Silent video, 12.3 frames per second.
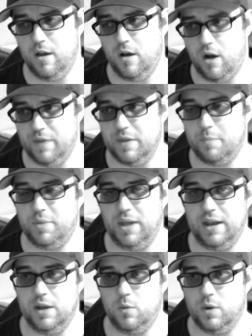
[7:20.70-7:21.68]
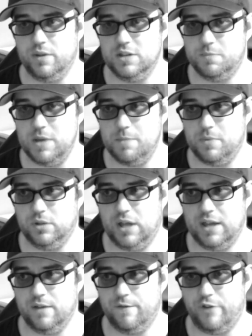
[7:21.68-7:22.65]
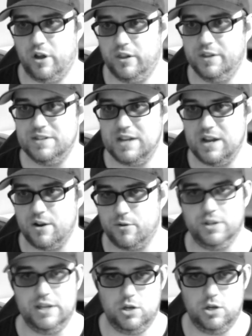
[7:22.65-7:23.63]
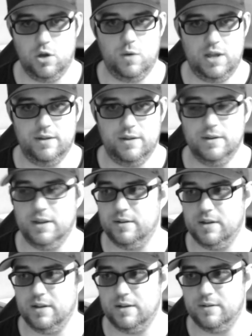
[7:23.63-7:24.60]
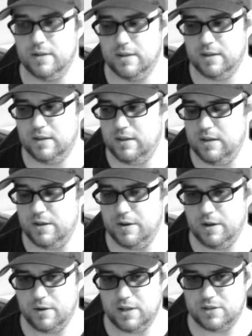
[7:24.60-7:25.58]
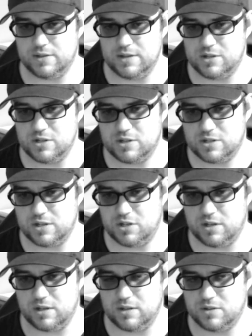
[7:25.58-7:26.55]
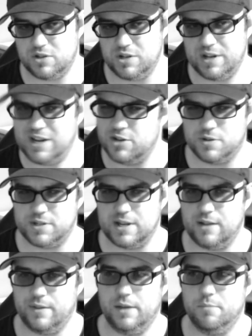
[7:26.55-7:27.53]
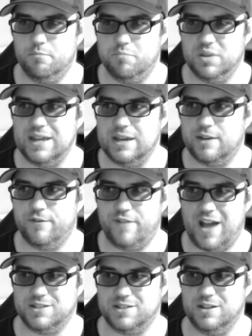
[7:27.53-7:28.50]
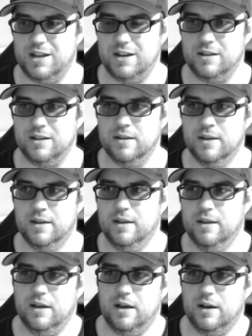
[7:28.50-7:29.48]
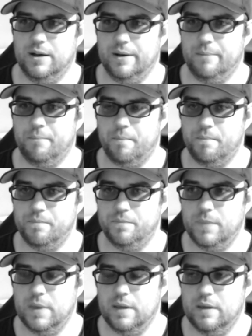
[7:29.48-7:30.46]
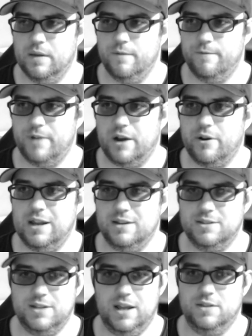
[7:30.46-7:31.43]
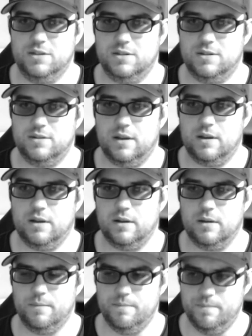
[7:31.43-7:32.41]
on the planet where these people like voluntarily go in and and you know it's it's just such a such an interesting like bleak, fascinating, um, very intense uh,